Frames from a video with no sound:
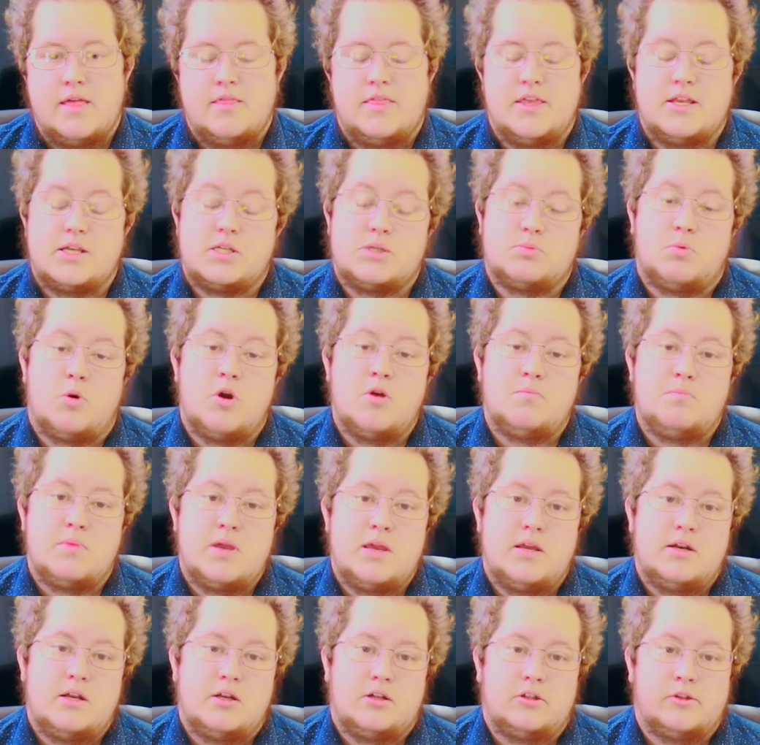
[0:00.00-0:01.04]
This won't be
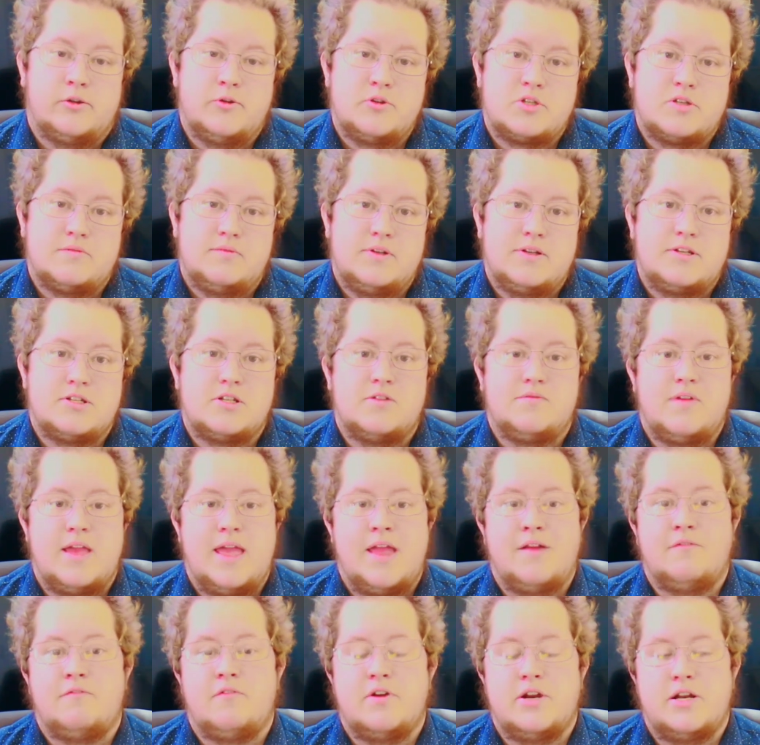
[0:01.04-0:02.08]
an inclusive list of
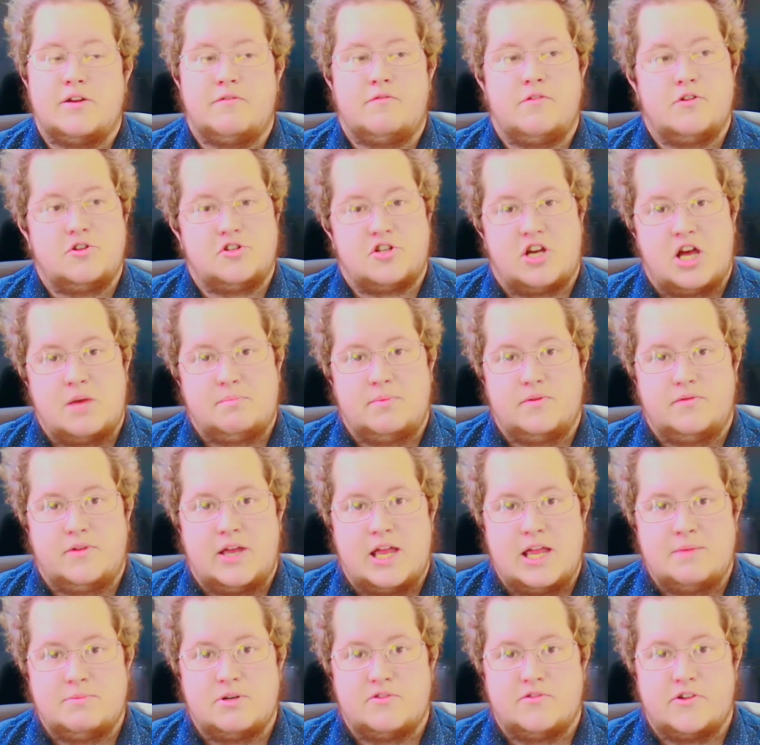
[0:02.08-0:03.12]
every different type of
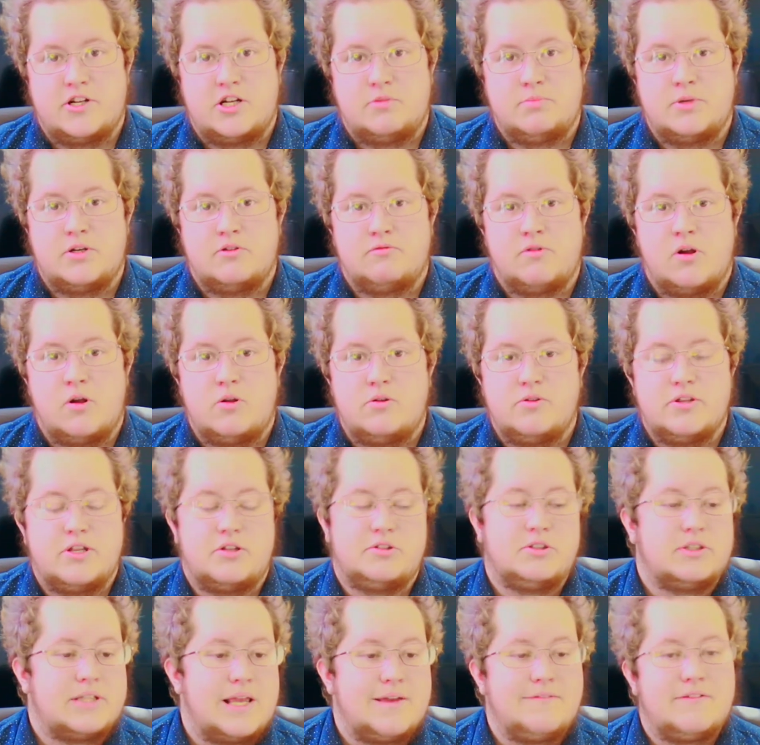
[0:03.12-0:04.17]
game development role.
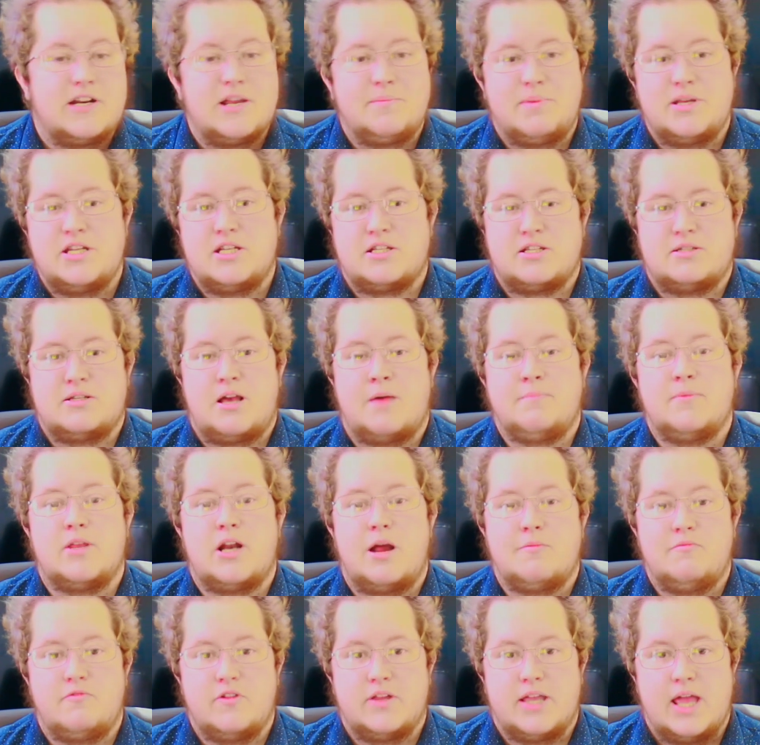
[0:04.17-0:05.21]
There'll definitely be some that
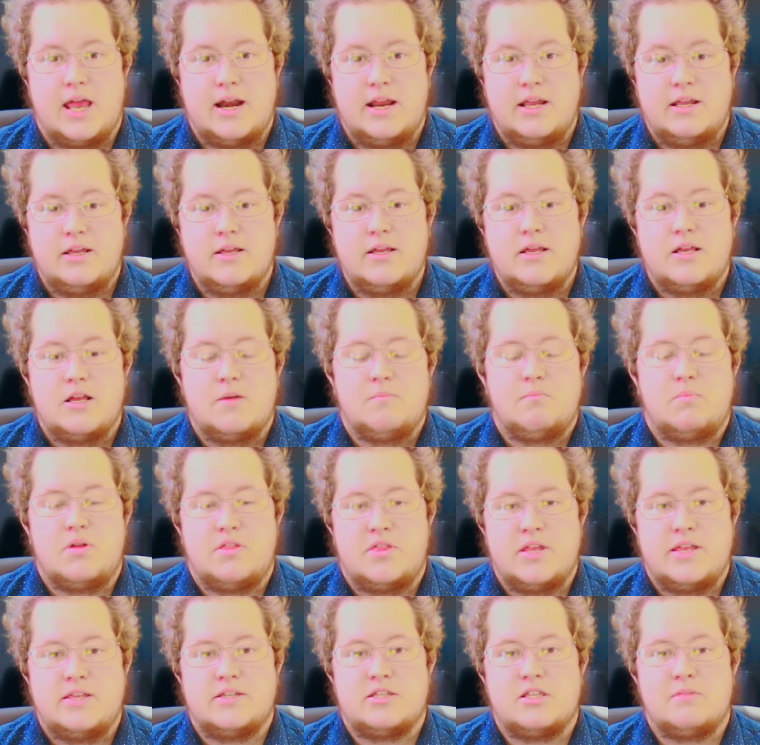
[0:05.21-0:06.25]
I'm forgetting,
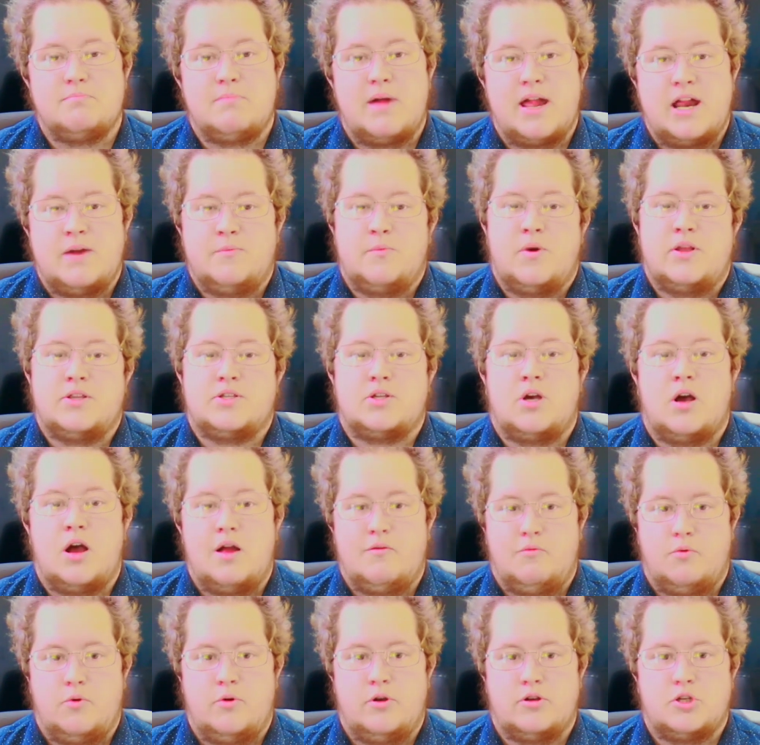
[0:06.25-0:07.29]
but these are the main ones
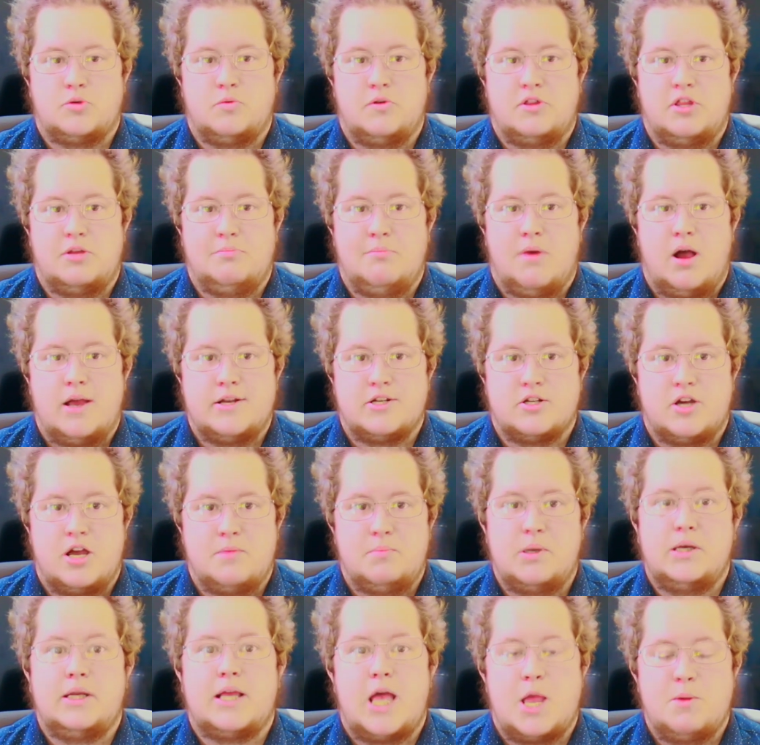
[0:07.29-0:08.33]
I've worked with in my
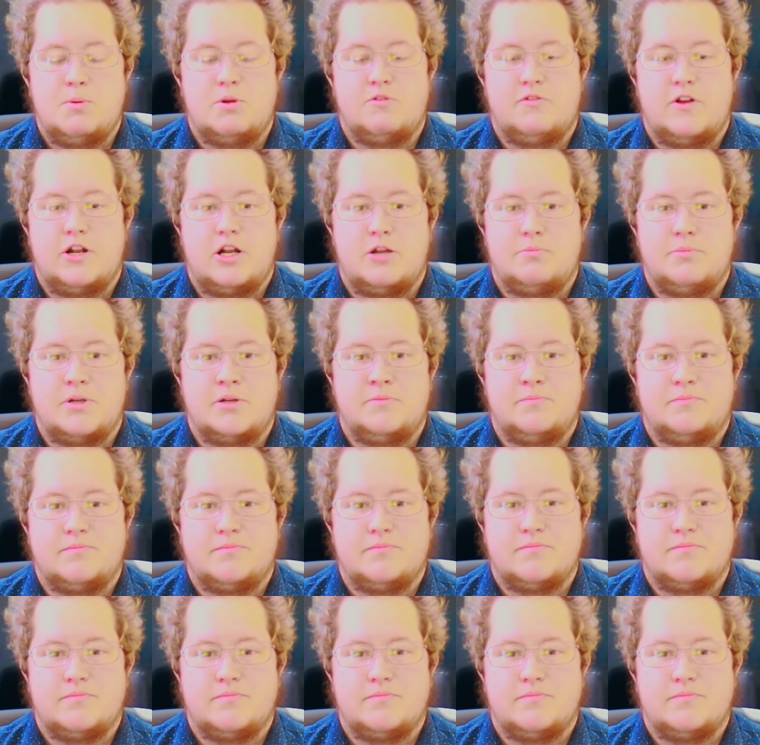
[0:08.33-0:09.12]
time in game development.